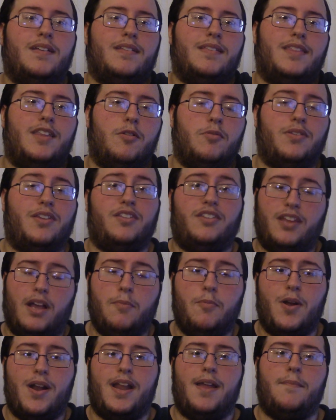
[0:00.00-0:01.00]
there was a
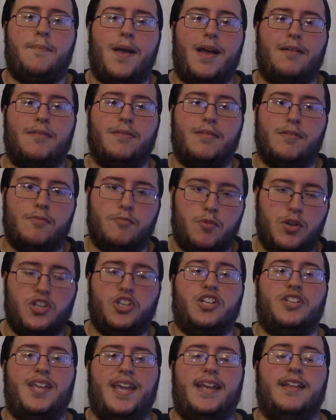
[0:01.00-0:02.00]
subreddit about we
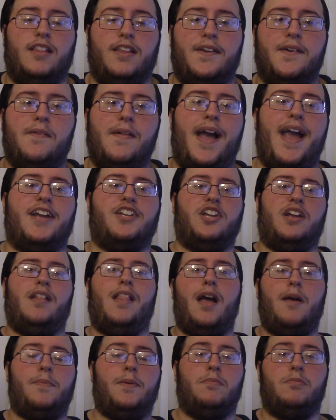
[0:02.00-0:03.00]
should take legal action. A
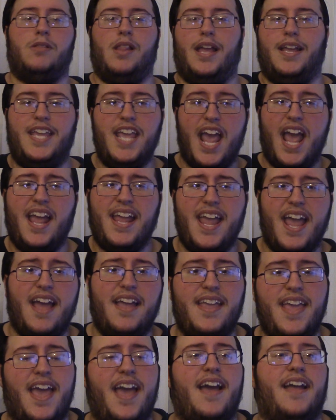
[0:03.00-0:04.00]
lot of people were like, yeah, yeah,
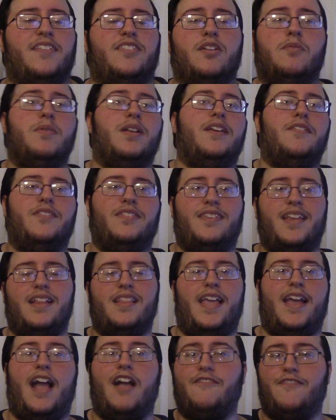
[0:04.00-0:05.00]
yeah. And someone even said
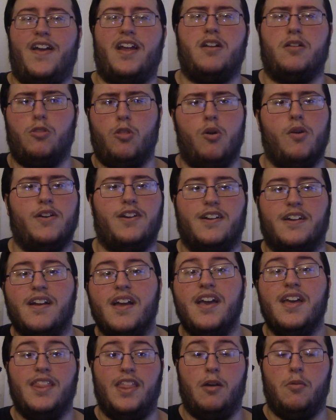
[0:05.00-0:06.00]
like, I found a lawyer
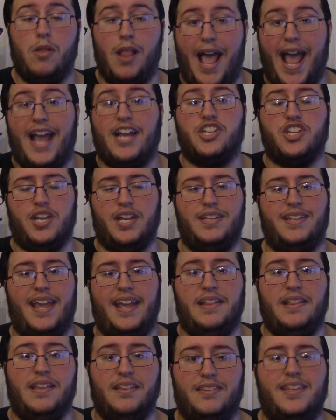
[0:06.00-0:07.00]
that will actually
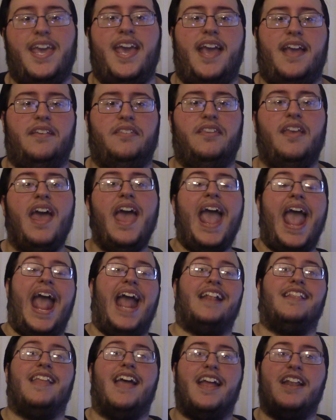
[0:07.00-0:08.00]
take this case.
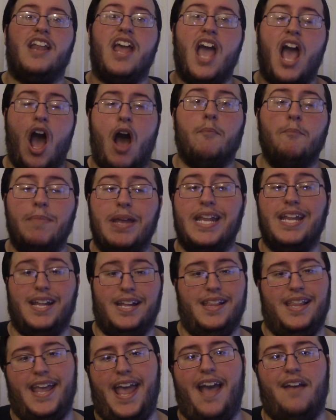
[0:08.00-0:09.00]
And then
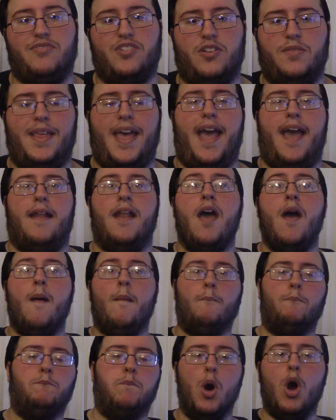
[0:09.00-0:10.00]
immediately after that,
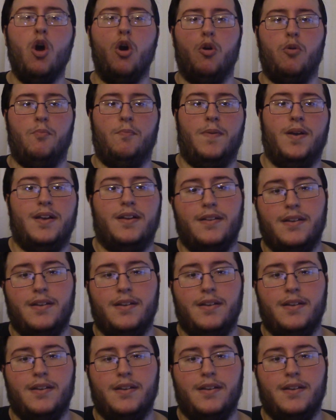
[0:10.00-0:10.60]
boom,